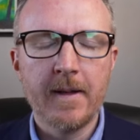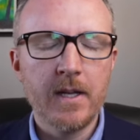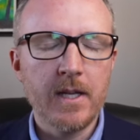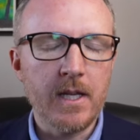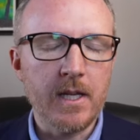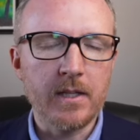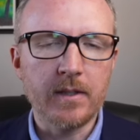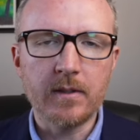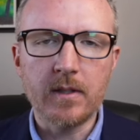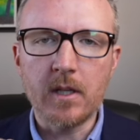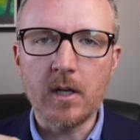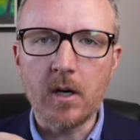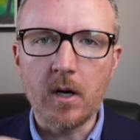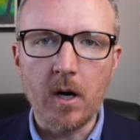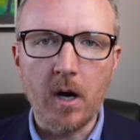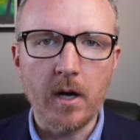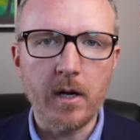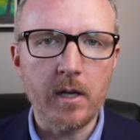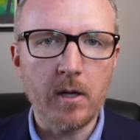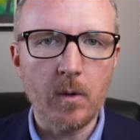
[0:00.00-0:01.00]
is the
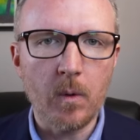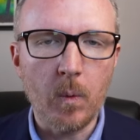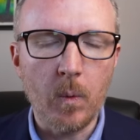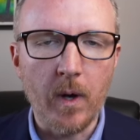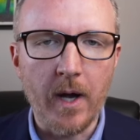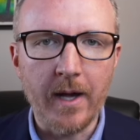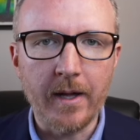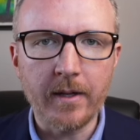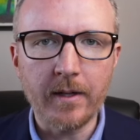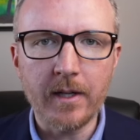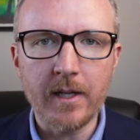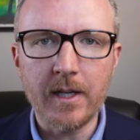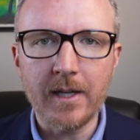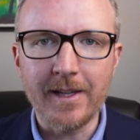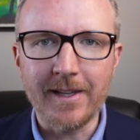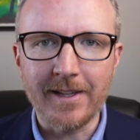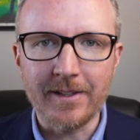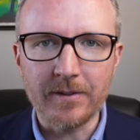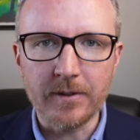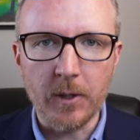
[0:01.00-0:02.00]
audio quality
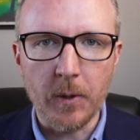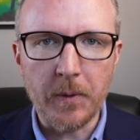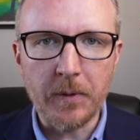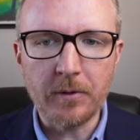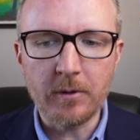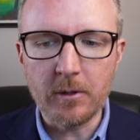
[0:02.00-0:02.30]
is going